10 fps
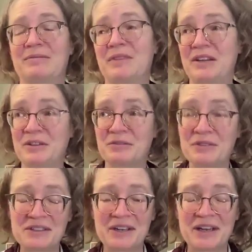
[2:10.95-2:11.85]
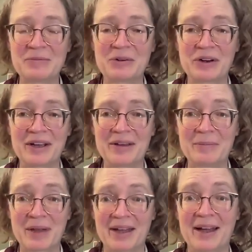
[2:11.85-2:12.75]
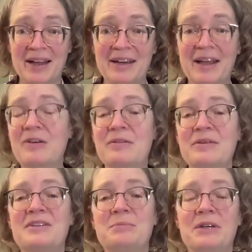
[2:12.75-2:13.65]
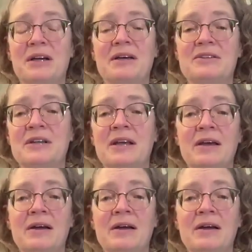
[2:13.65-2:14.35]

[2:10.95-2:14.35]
Like the reason I am where I am at now is because